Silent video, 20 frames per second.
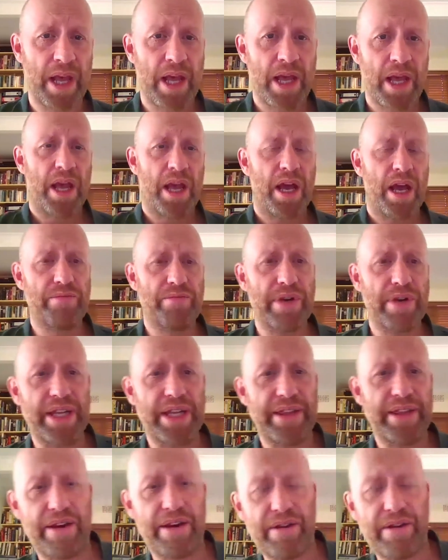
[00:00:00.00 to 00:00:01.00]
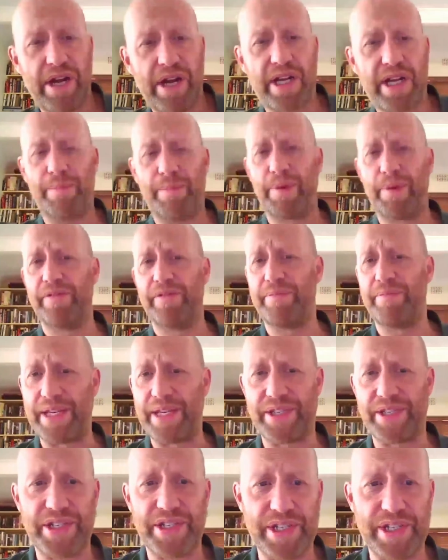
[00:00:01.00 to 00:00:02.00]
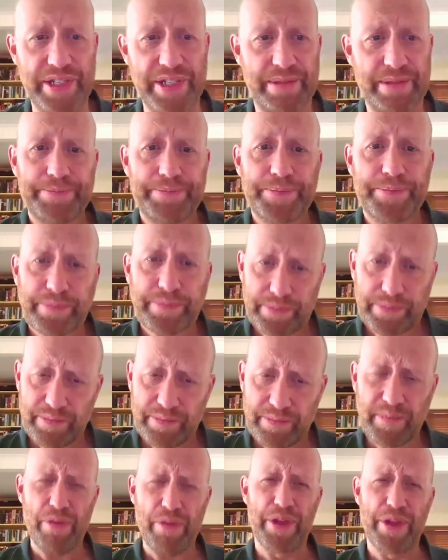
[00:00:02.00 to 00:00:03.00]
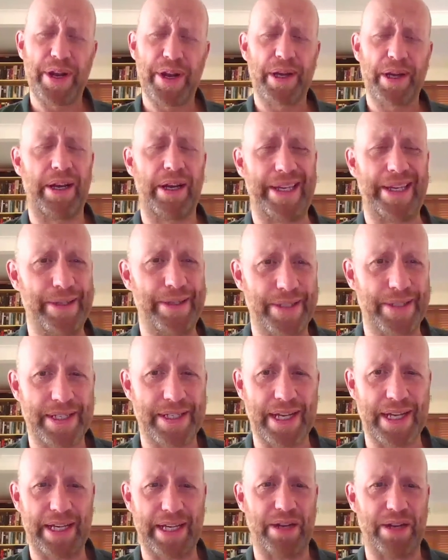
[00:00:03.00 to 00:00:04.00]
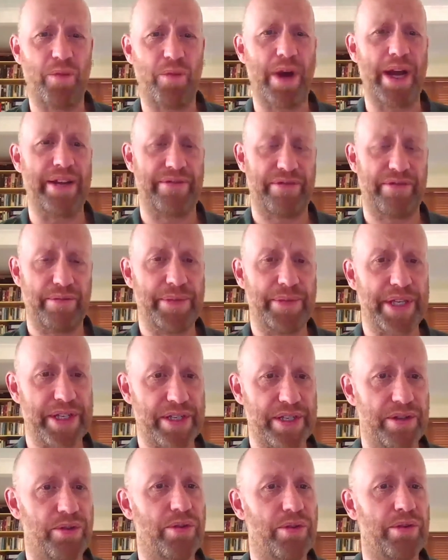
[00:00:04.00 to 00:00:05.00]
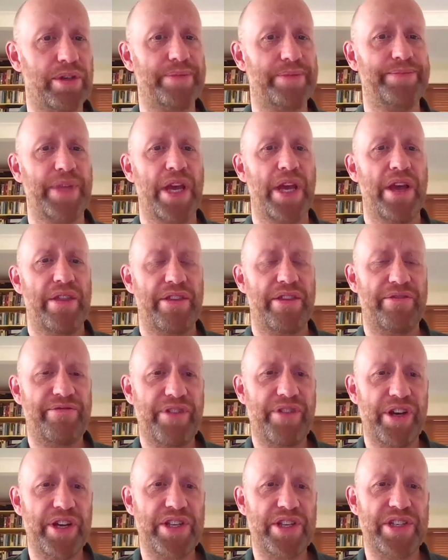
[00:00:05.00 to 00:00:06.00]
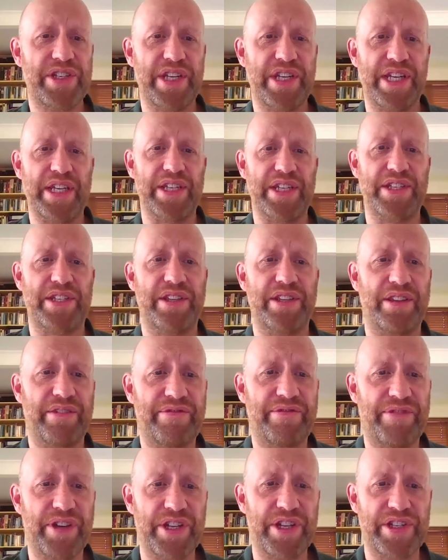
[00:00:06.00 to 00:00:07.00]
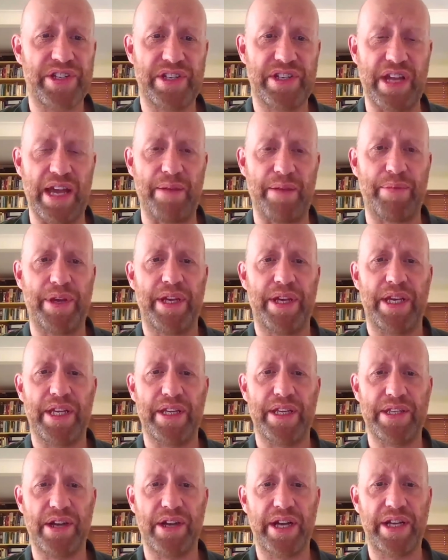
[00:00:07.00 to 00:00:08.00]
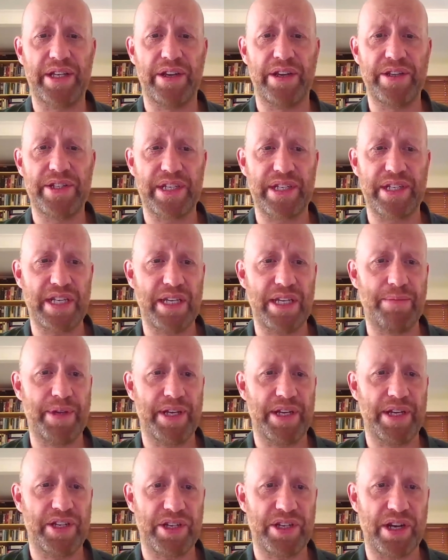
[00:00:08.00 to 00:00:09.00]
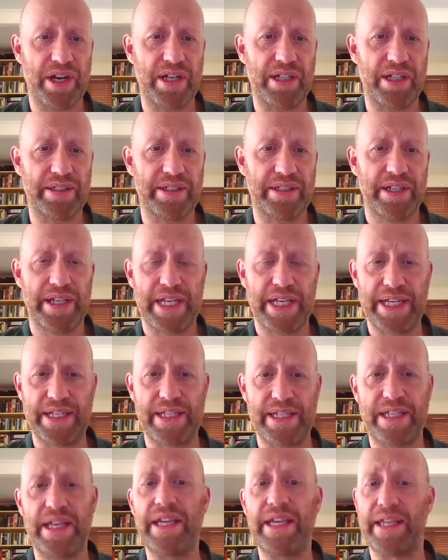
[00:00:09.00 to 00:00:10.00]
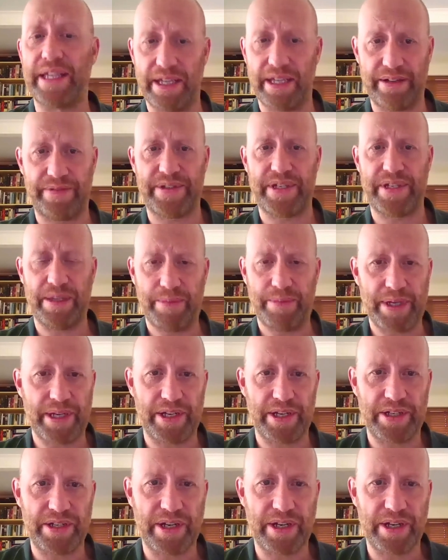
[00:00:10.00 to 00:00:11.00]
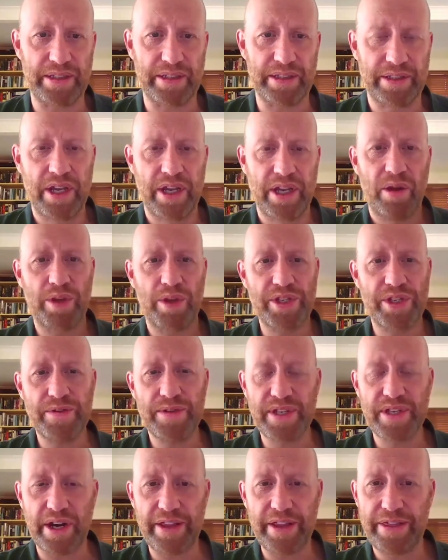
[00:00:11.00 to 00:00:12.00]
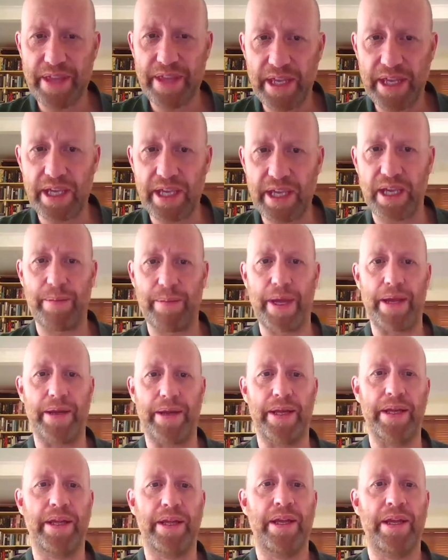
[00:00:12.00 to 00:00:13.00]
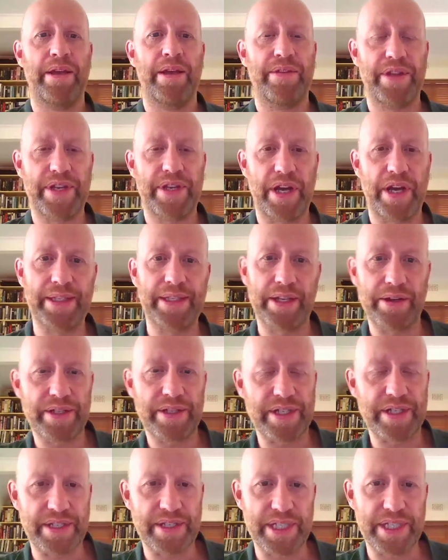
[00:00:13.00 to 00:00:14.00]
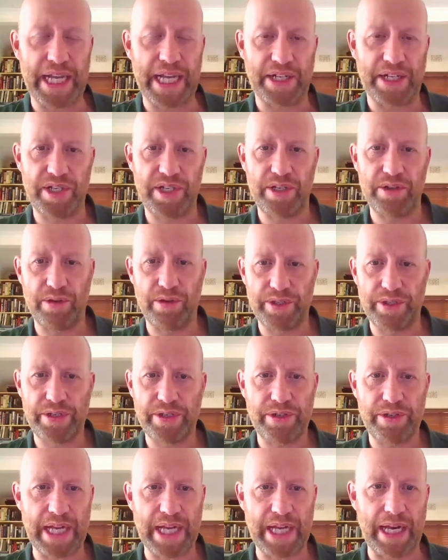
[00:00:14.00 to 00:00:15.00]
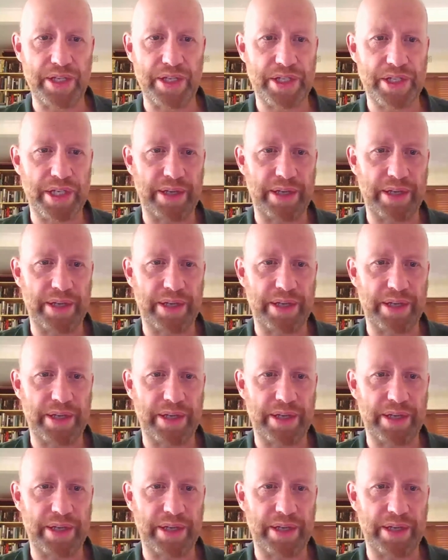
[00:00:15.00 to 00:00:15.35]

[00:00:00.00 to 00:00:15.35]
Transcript: And really, there are a couple of messages that I'd like you to take away from this talk. The first is that the first step in diagnosing TB in a child is thinking of TB in a child. Once you started thinking about it, the diagnosis is actually not too challenging.